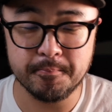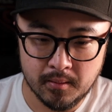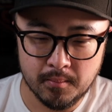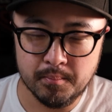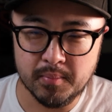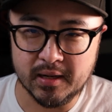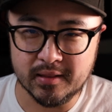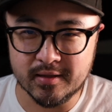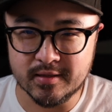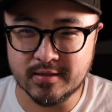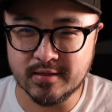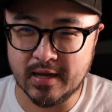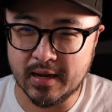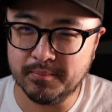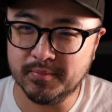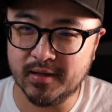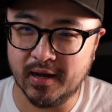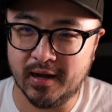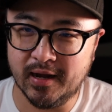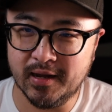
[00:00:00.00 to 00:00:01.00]
But at the same
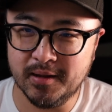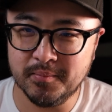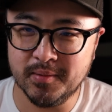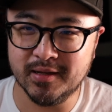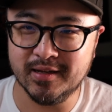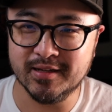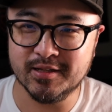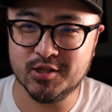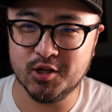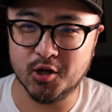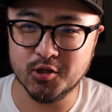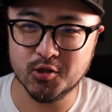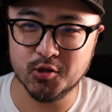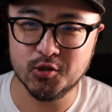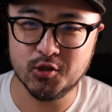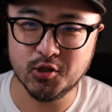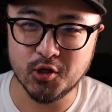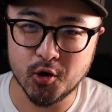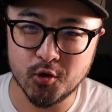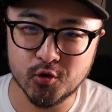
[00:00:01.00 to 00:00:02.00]
time, it's also
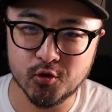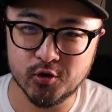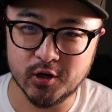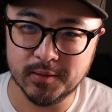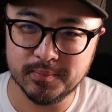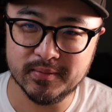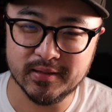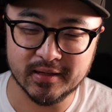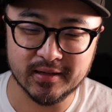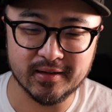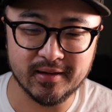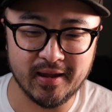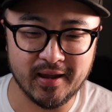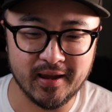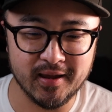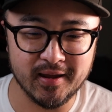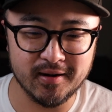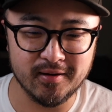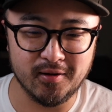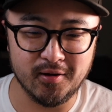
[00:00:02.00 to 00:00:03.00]
so cryptic
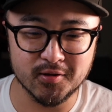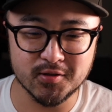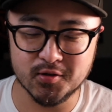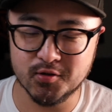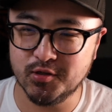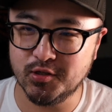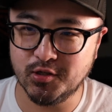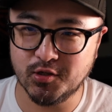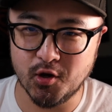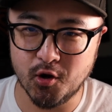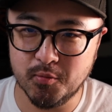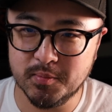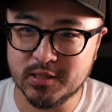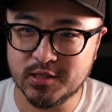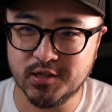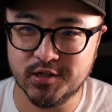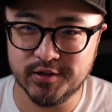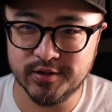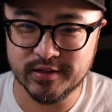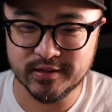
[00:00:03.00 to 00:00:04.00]
and also so
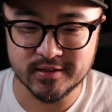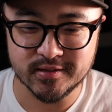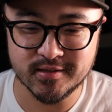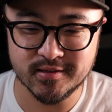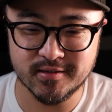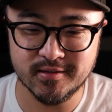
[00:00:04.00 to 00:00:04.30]
mysterious.